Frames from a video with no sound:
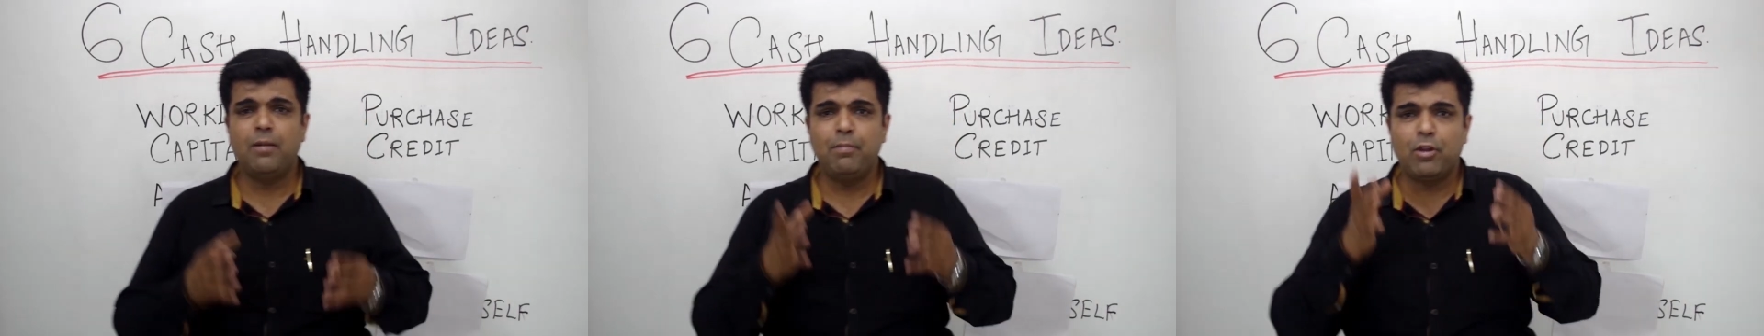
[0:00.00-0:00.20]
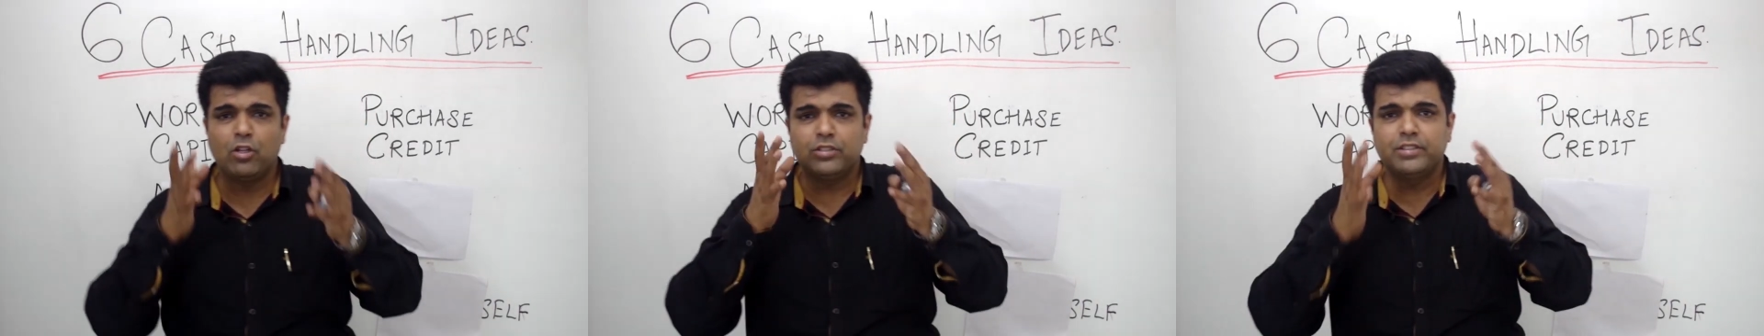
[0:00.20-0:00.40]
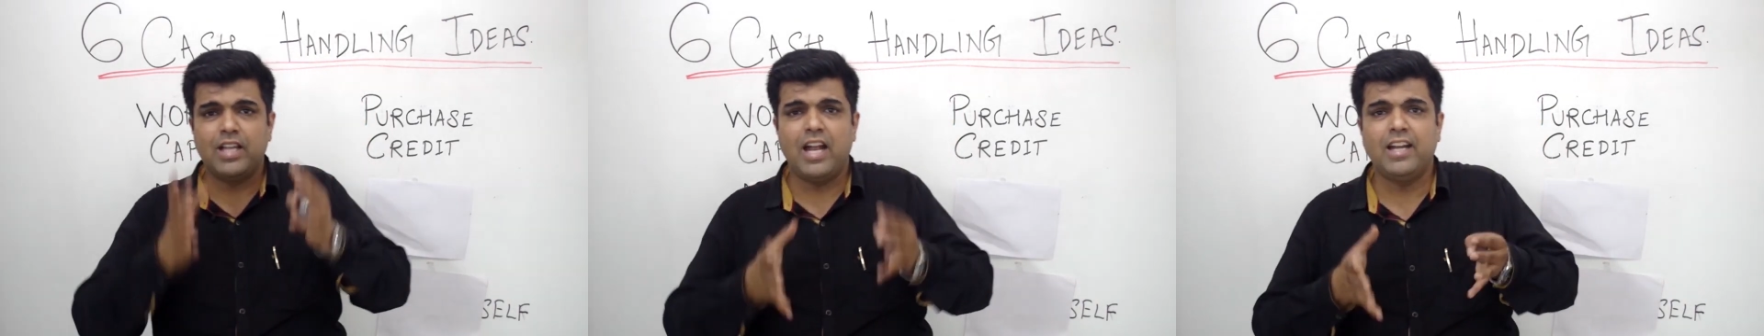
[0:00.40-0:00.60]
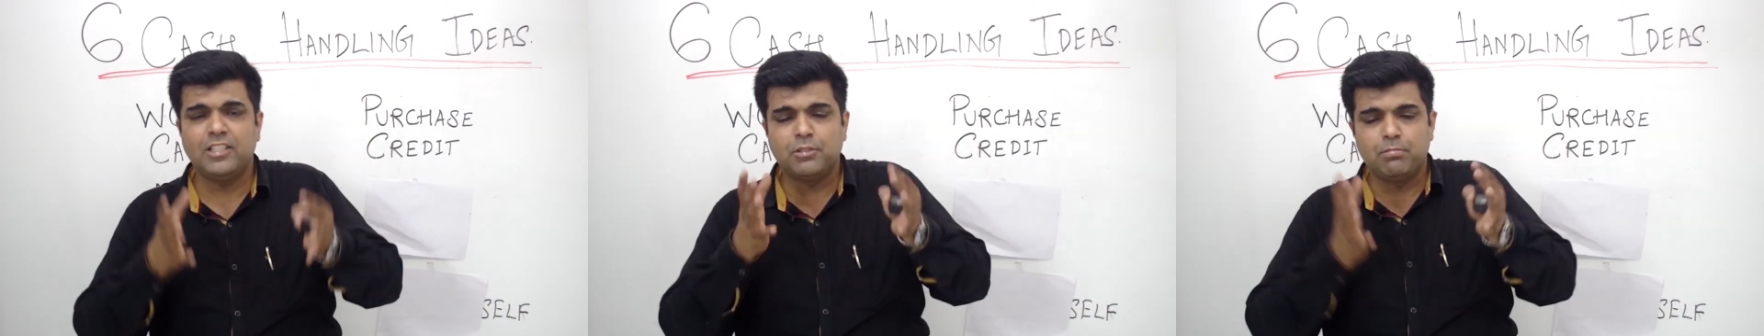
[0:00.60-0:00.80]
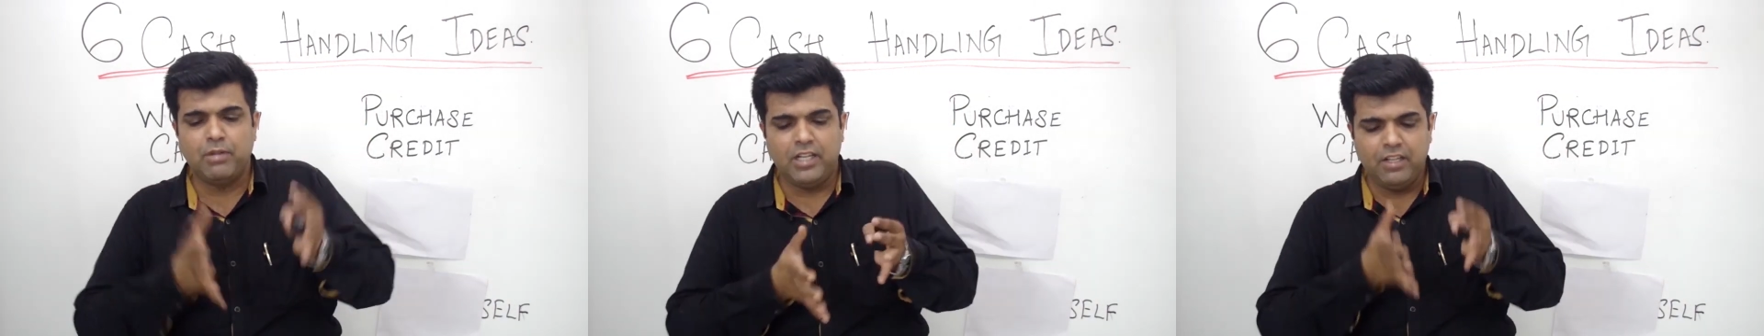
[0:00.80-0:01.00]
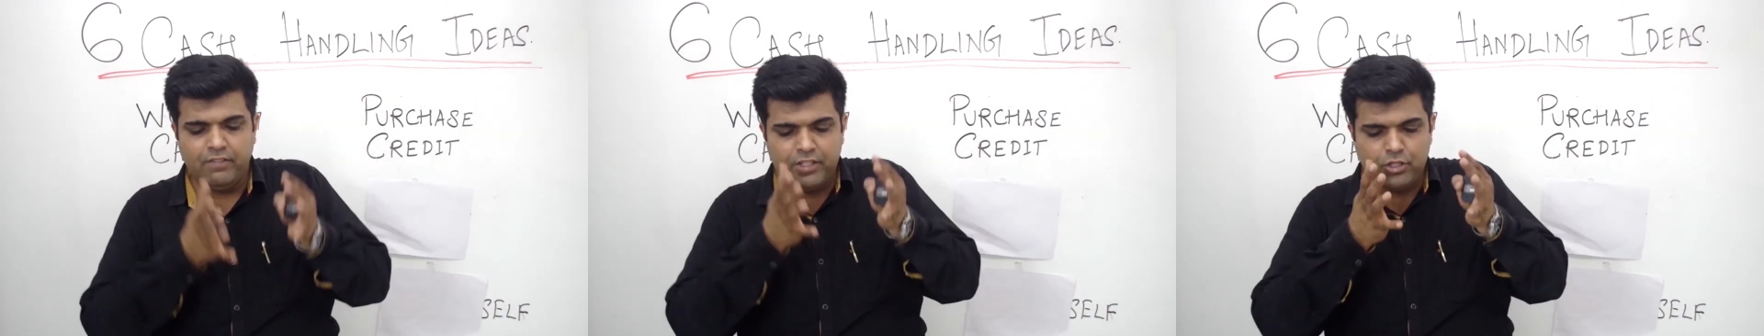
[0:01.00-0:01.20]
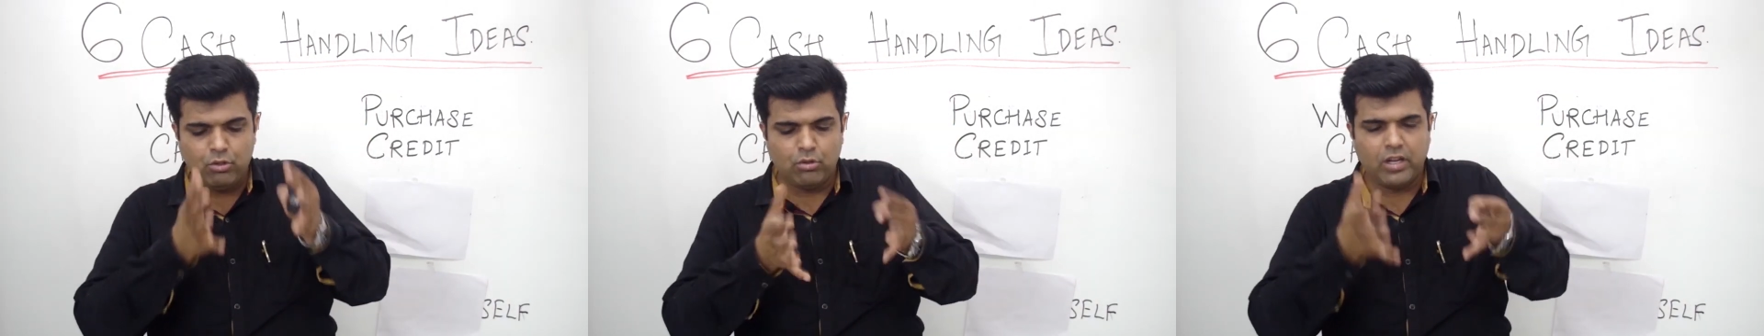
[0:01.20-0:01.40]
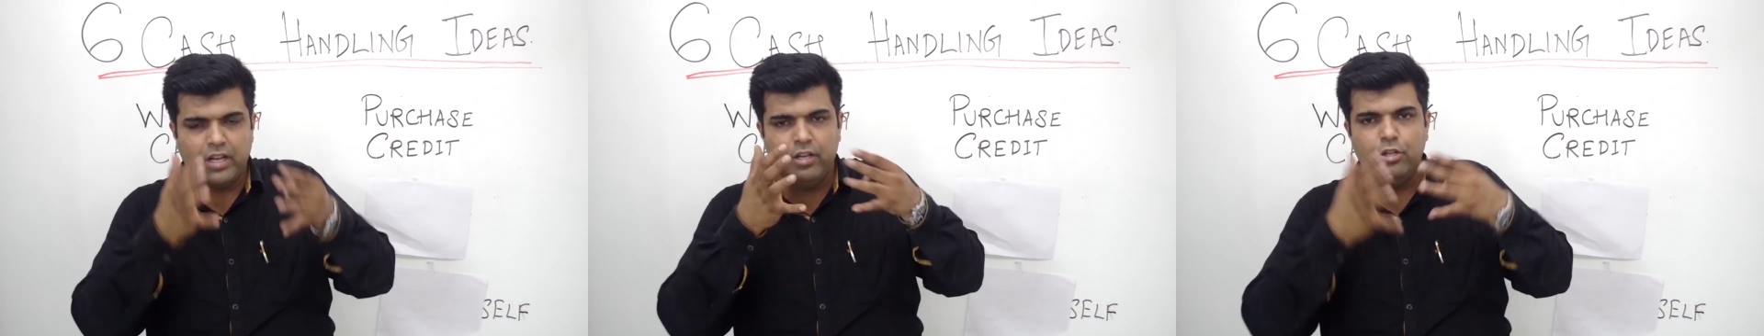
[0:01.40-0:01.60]
because that is money which you
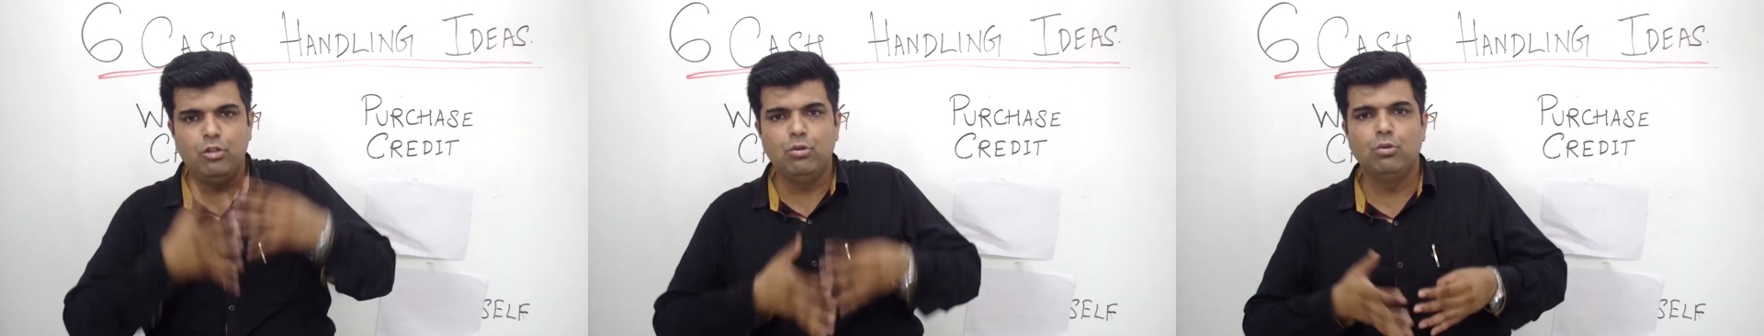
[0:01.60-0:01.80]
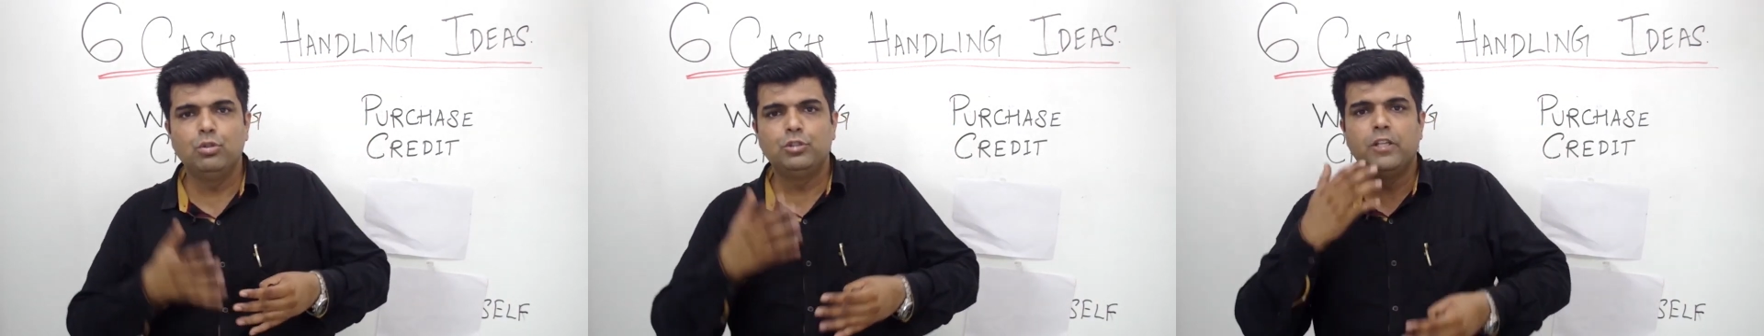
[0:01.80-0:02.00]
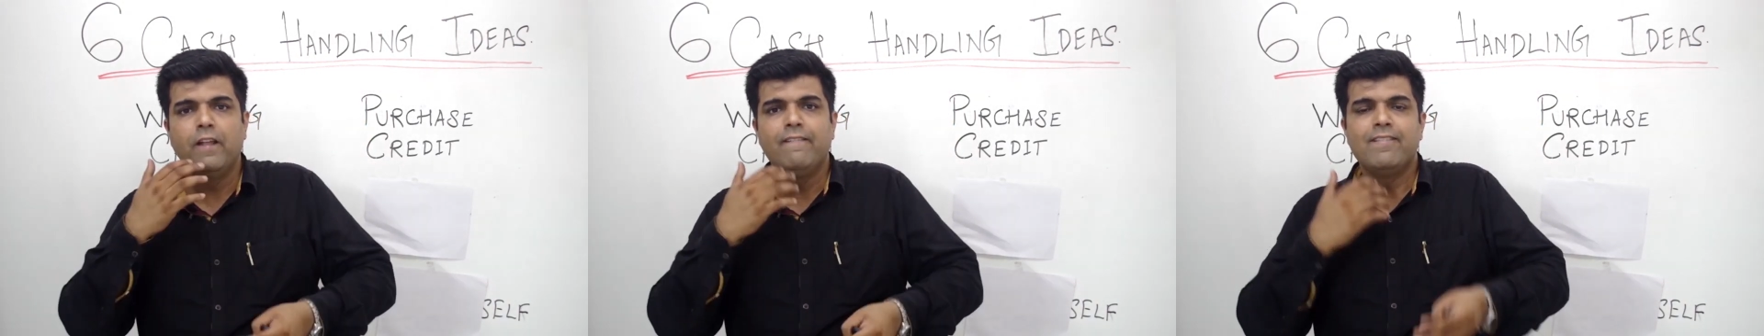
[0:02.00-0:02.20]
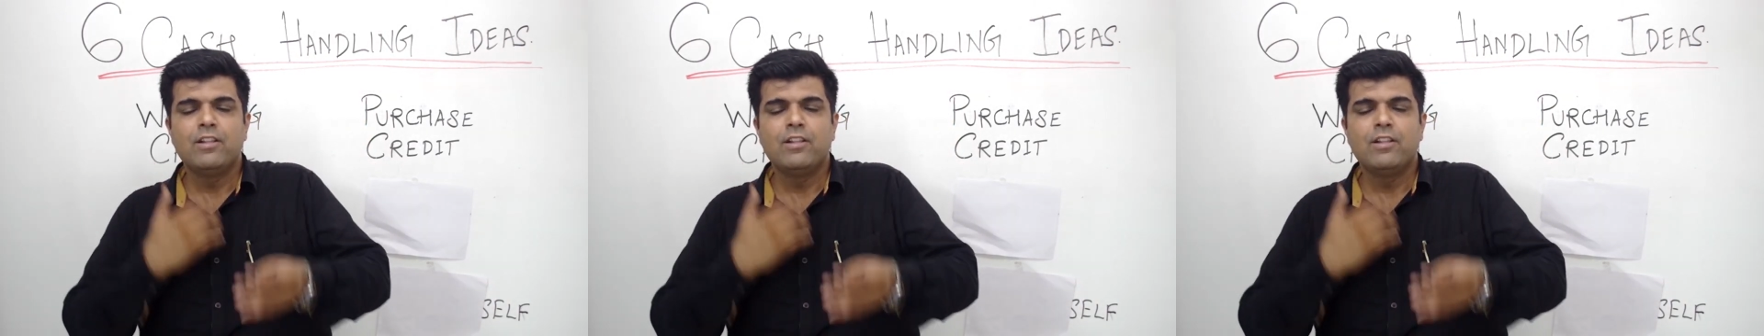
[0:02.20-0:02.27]
can use